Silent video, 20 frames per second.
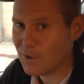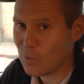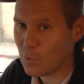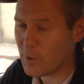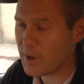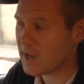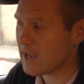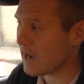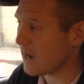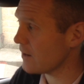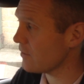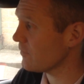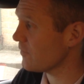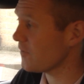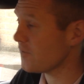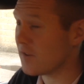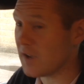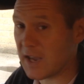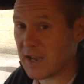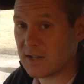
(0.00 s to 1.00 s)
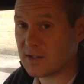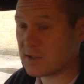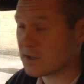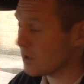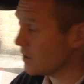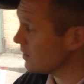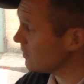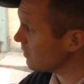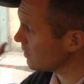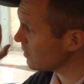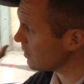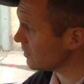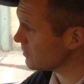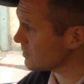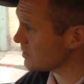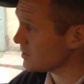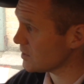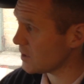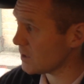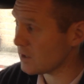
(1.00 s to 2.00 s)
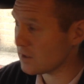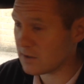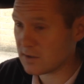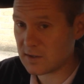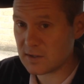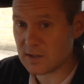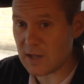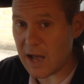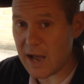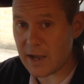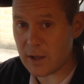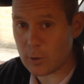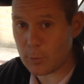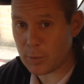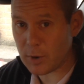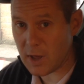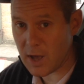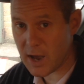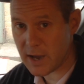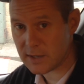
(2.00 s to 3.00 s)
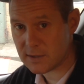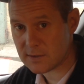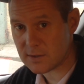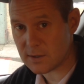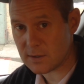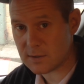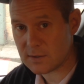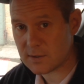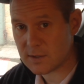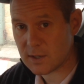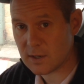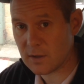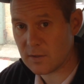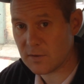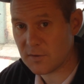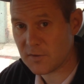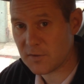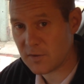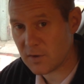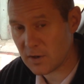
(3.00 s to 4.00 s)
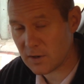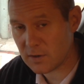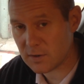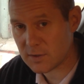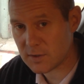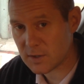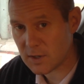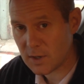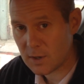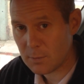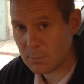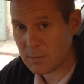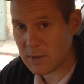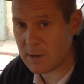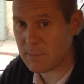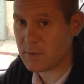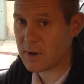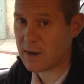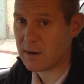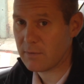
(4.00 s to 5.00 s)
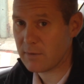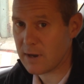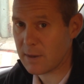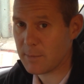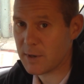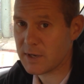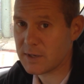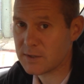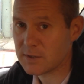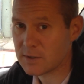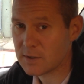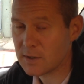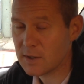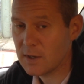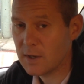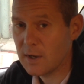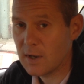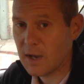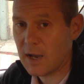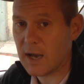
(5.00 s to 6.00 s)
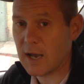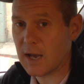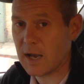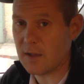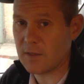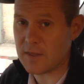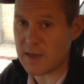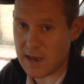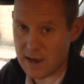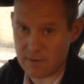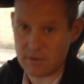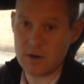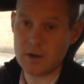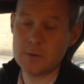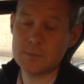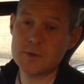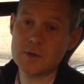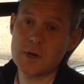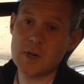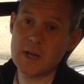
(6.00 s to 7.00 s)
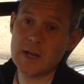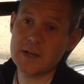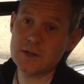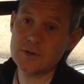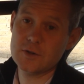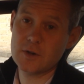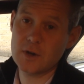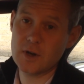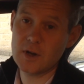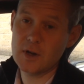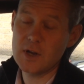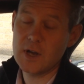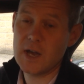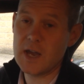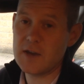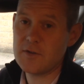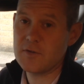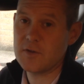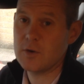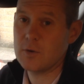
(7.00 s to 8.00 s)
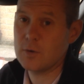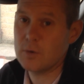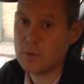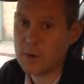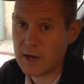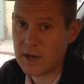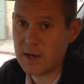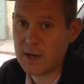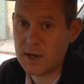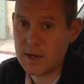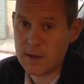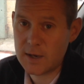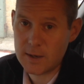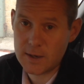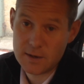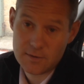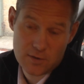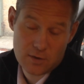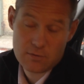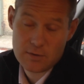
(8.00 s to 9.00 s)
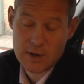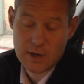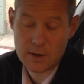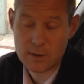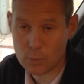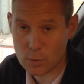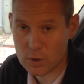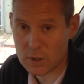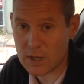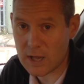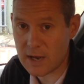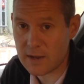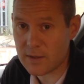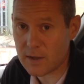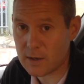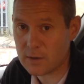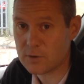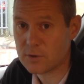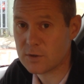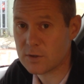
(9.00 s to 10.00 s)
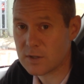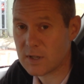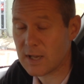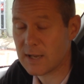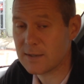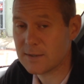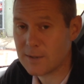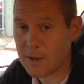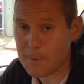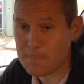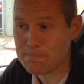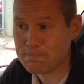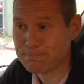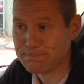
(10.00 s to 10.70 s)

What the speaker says: We can fit the concertina style blinds that you see on the front, made by Remis. They are an optional extra. If you really would like those, just let us know.